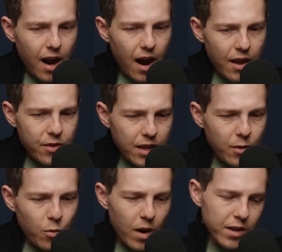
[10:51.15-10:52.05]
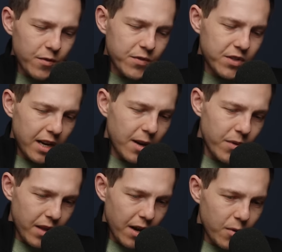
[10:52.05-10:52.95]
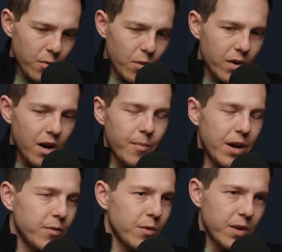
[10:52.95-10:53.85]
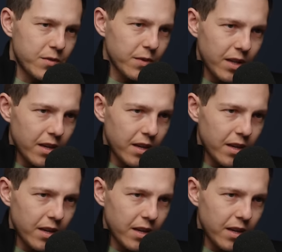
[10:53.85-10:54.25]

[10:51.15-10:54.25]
I think what you've set up there will compound for the rest of your